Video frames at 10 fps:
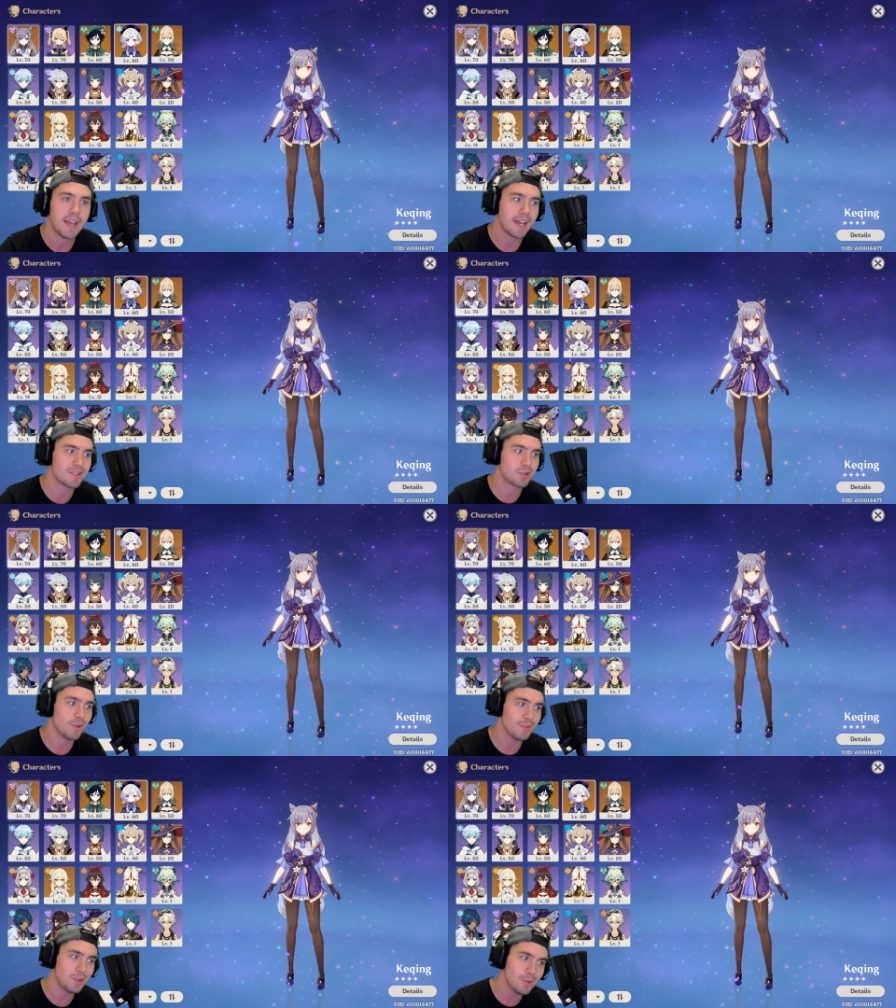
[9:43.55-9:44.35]
And so
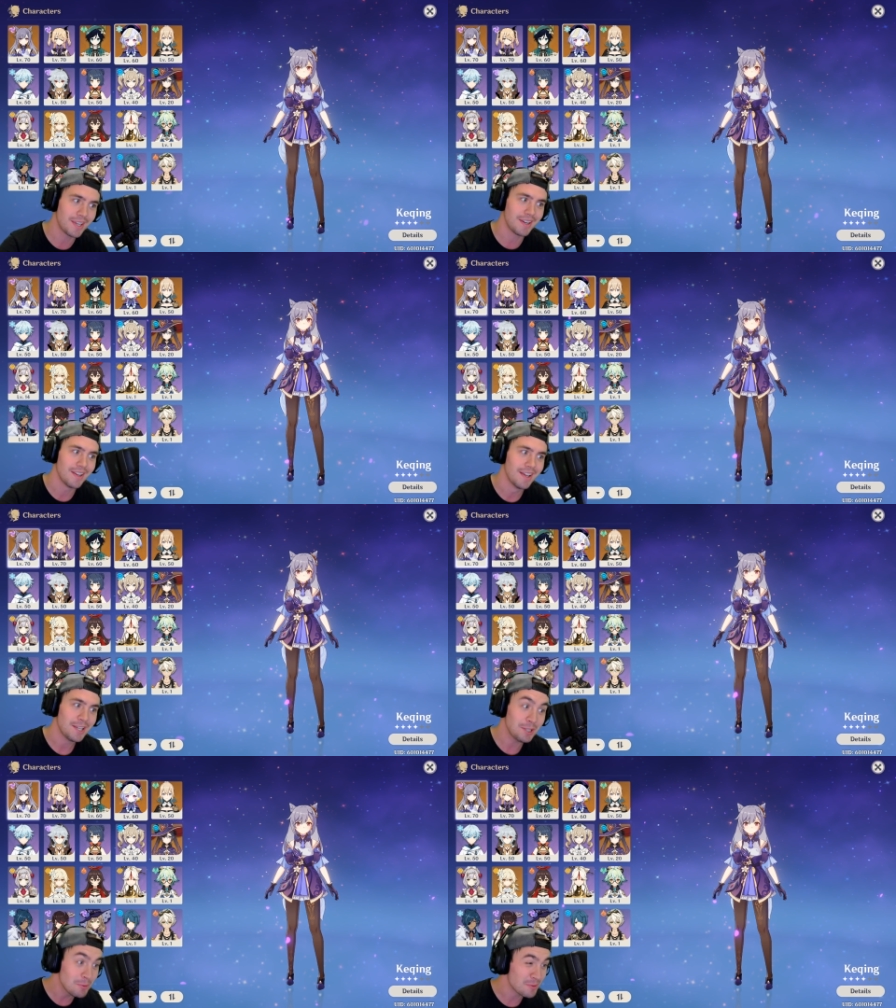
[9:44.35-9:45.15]
if you can
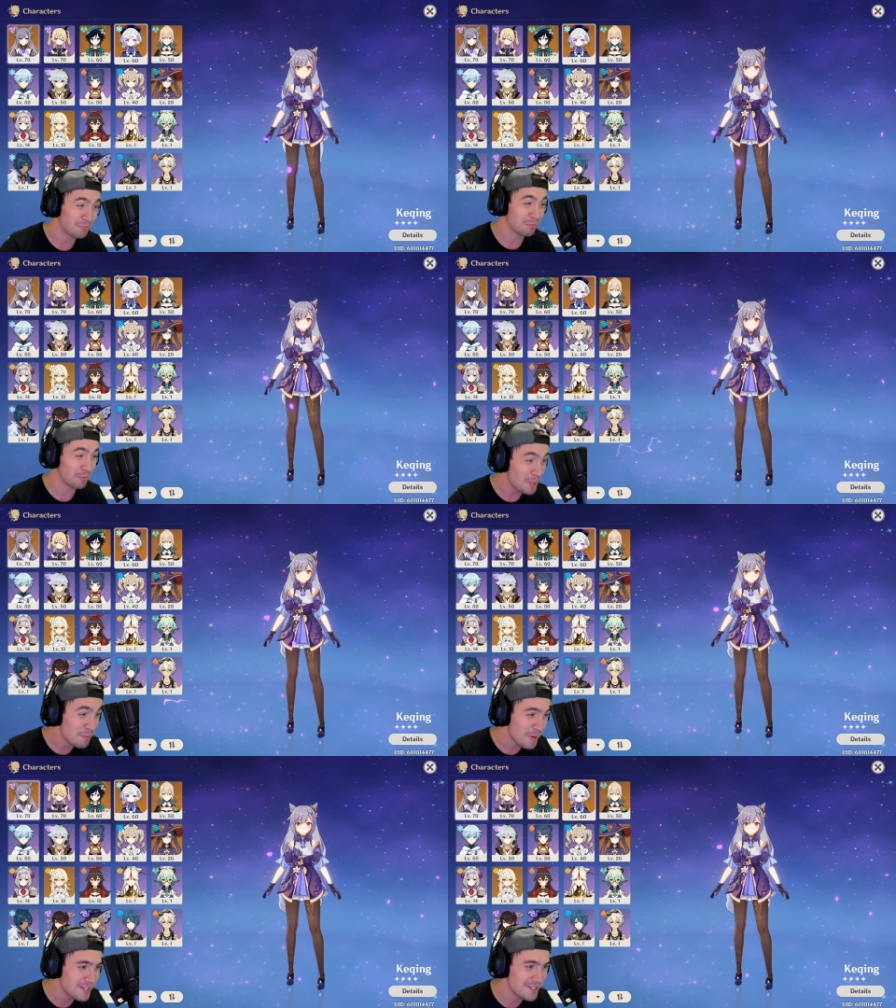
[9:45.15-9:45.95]
use free
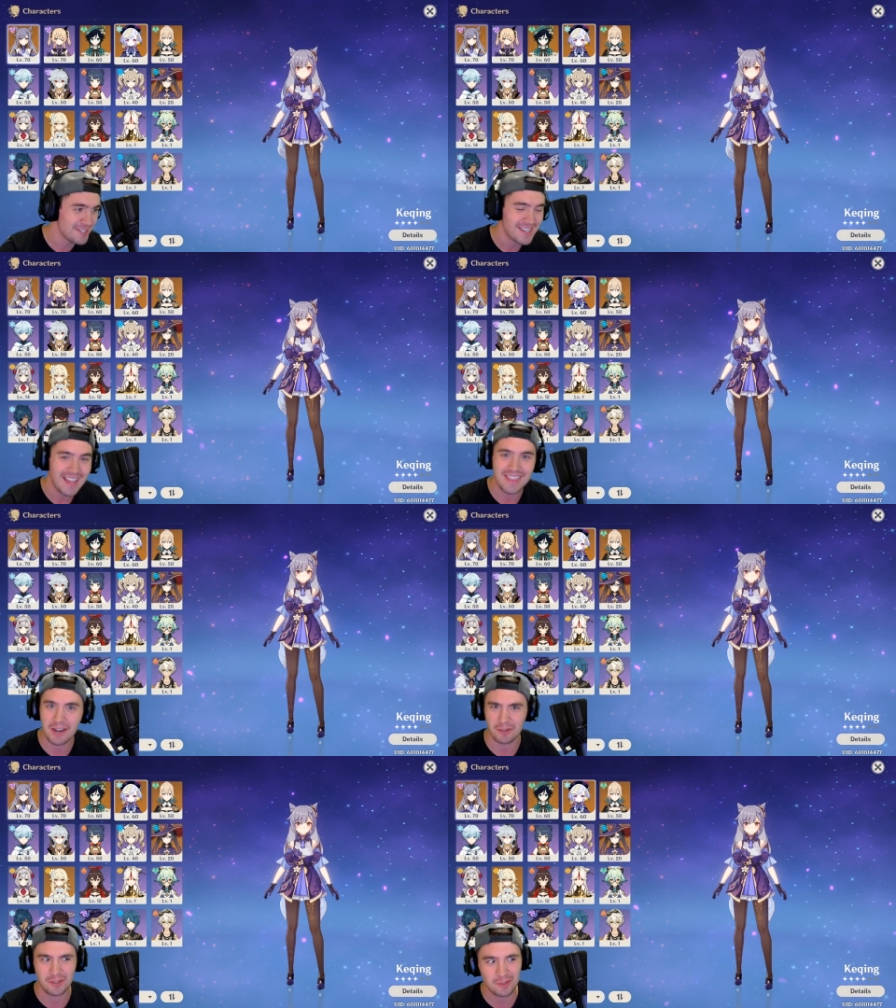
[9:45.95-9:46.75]
wishes that
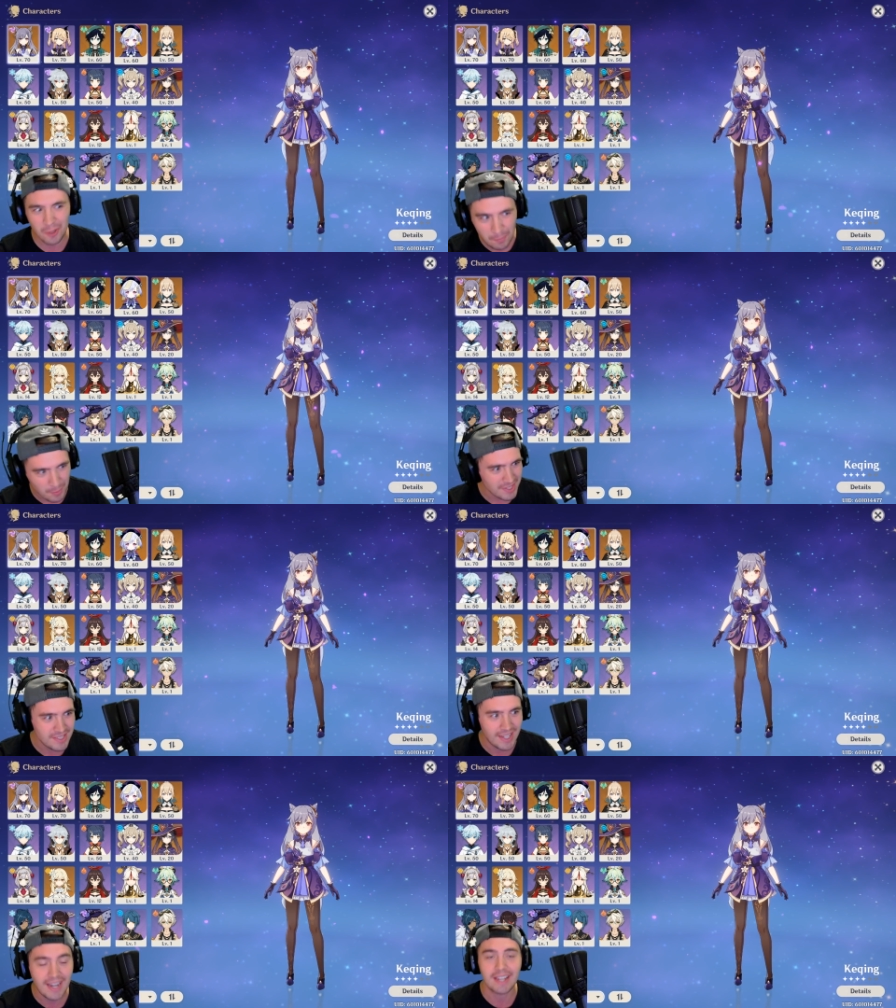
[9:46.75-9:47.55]
are super easy to get,